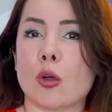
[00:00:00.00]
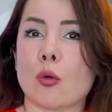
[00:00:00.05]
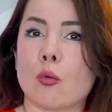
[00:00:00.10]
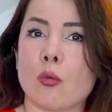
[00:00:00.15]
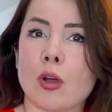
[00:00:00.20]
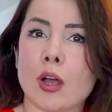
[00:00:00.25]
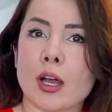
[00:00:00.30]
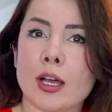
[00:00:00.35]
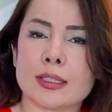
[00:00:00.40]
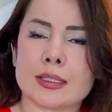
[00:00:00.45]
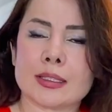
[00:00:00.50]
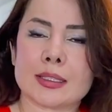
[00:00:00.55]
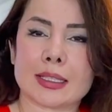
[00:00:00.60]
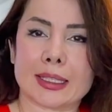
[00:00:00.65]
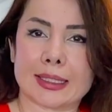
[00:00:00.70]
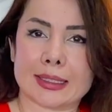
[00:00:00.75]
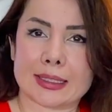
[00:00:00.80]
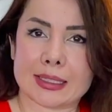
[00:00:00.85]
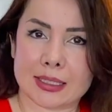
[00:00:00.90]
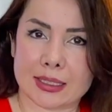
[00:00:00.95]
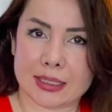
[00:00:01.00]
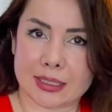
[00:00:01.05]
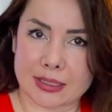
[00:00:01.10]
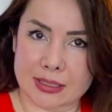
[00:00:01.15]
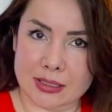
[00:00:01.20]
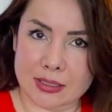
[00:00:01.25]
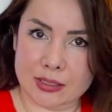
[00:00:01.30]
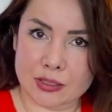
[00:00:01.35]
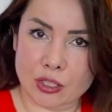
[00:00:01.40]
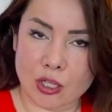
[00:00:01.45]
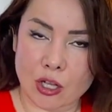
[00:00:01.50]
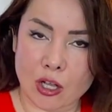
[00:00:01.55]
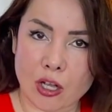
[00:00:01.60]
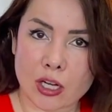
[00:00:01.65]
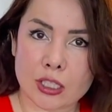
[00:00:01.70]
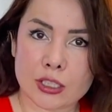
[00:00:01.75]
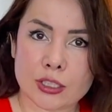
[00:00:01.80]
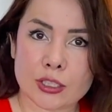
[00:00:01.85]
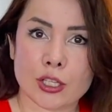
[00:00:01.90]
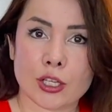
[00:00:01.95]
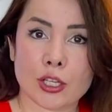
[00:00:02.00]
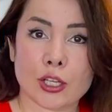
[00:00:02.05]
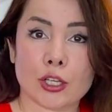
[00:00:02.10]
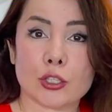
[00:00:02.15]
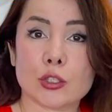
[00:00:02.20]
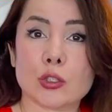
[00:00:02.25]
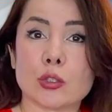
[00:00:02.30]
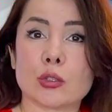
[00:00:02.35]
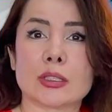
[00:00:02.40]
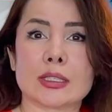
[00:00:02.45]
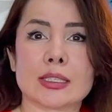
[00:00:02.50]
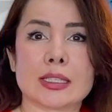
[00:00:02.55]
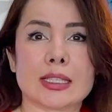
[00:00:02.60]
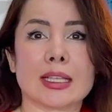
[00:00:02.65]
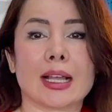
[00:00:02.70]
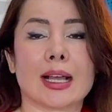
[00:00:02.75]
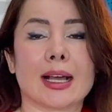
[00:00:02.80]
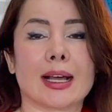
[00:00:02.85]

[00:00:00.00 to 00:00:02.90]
Once it's installed, you'll see